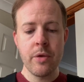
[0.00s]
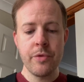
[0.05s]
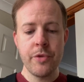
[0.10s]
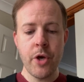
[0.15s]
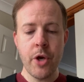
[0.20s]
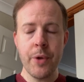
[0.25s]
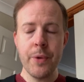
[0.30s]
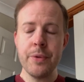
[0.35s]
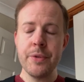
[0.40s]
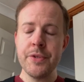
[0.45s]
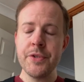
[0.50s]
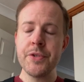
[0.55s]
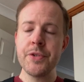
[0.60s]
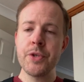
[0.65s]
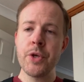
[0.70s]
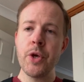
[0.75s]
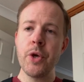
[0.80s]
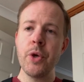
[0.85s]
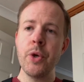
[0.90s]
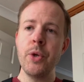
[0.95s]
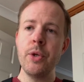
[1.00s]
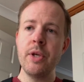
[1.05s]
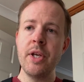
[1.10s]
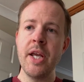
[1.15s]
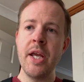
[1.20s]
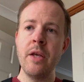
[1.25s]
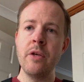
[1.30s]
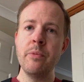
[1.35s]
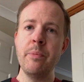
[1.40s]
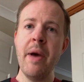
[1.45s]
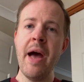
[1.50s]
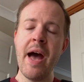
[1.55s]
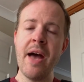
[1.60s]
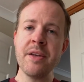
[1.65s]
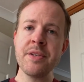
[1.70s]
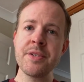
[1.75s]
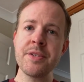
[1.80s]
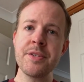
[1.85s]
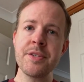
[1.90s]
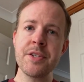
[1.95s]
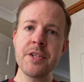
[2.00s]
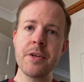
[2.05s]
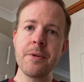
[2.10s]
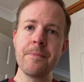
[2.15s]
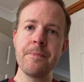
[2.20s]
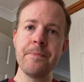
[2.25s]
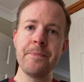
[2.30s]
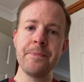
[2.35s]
Those who lead best